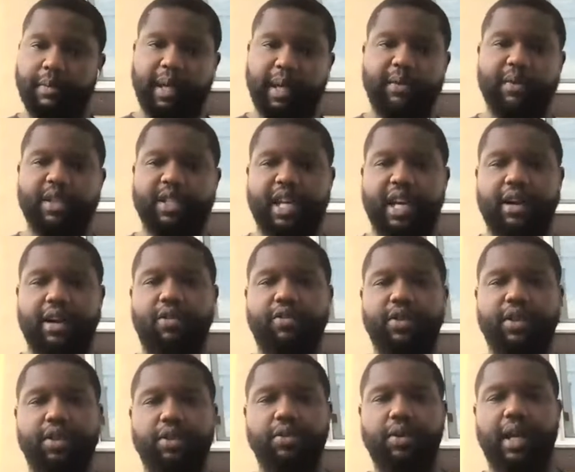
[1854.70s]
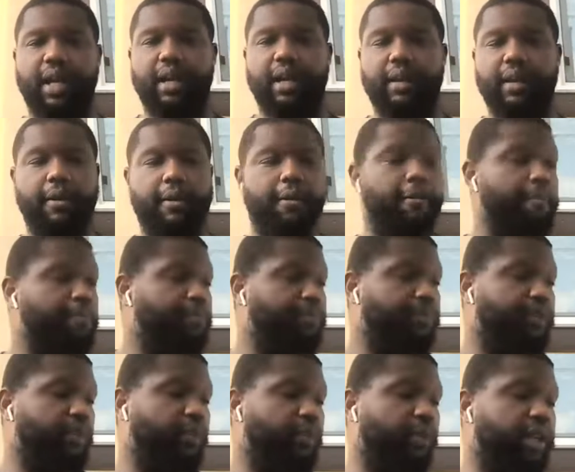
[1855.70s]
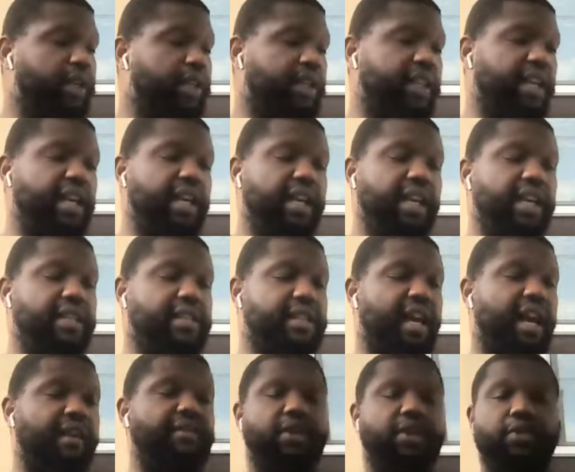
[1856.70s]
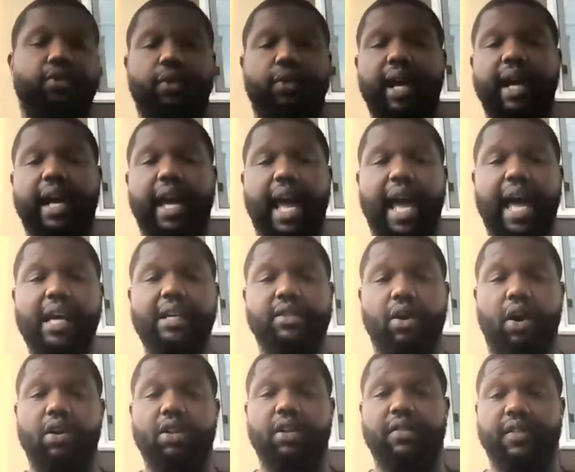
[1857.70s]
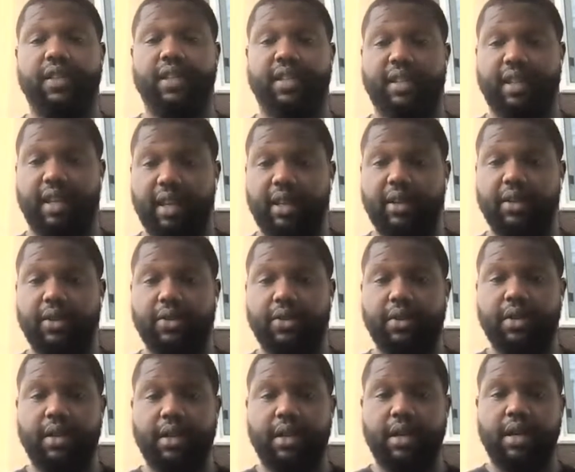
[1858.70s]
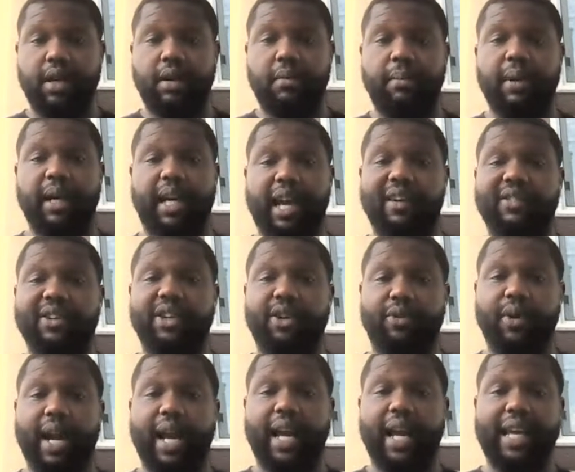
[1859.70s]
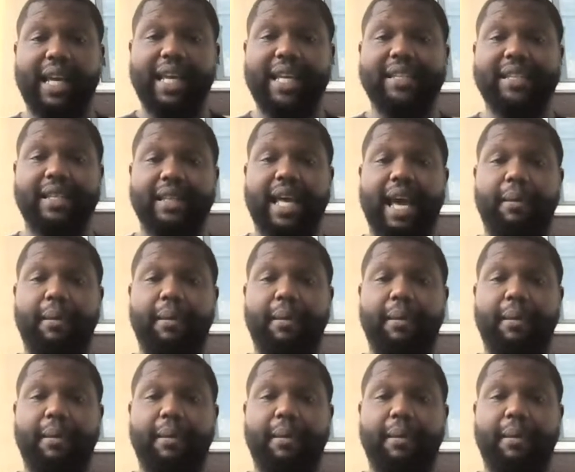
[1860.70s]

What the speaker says: be able to take over and do that. Where the thing is, Kevin Durant has all of the skills, but Kevin Durant isn't